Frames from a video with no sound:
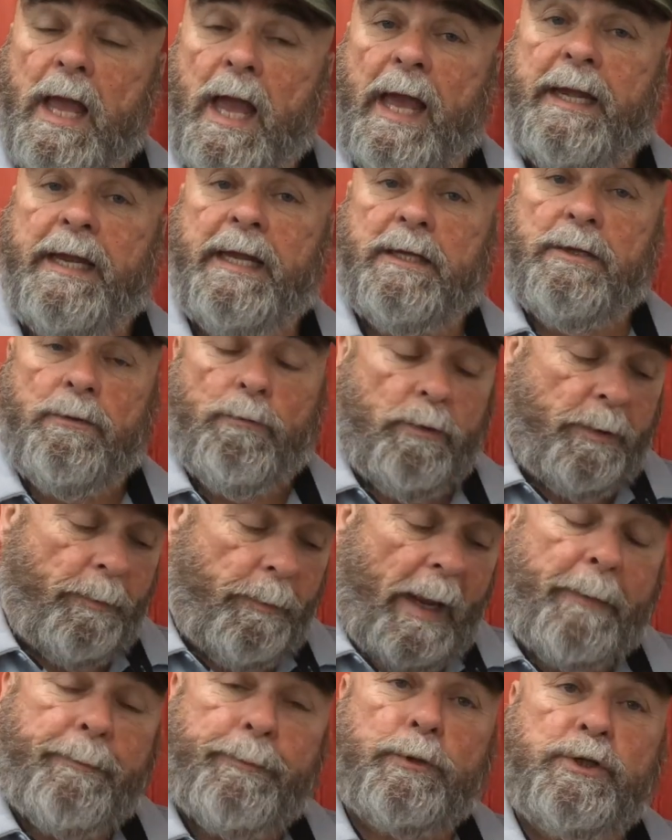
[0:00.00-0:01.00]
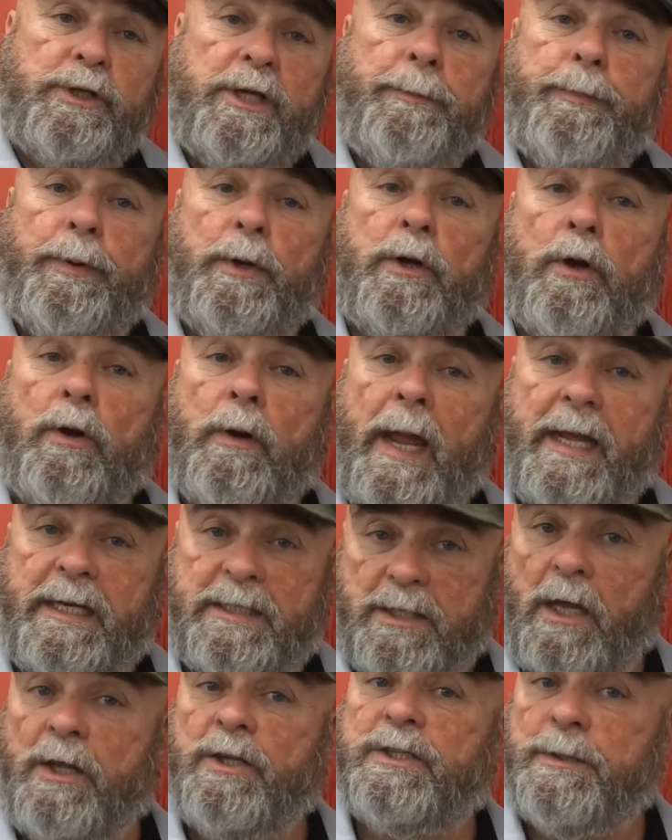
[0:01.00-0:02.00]
And with the paper she put her
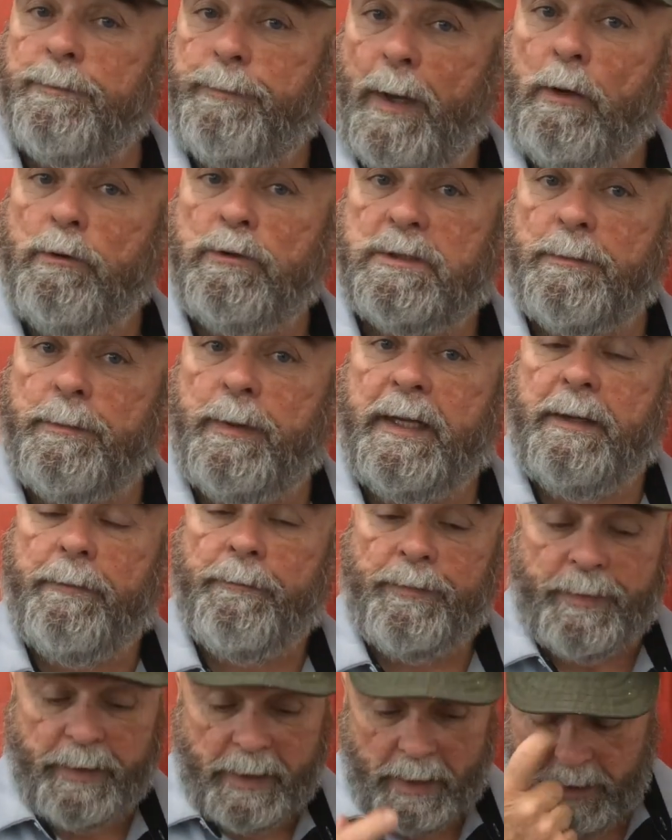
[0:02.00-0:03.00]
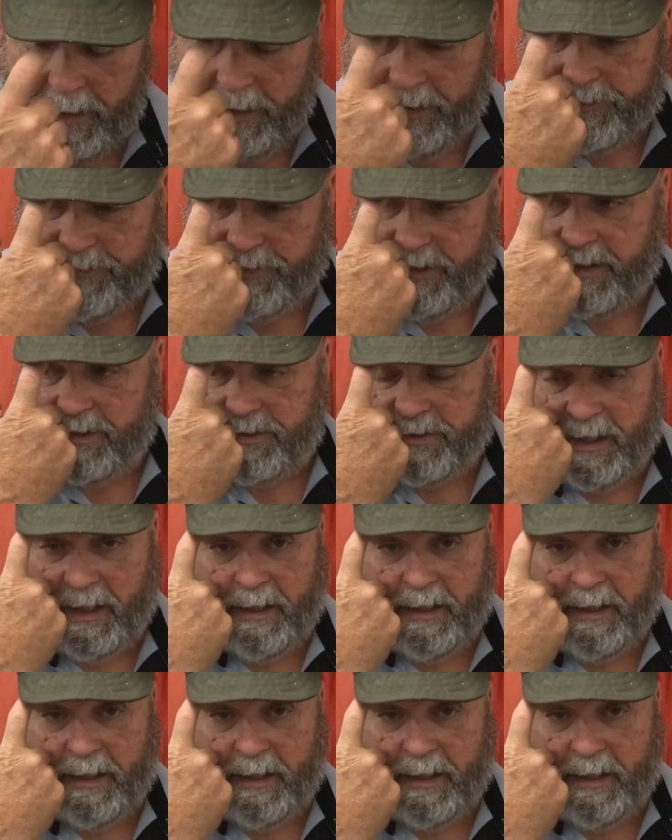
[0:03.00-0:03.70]
X on, supposedly, says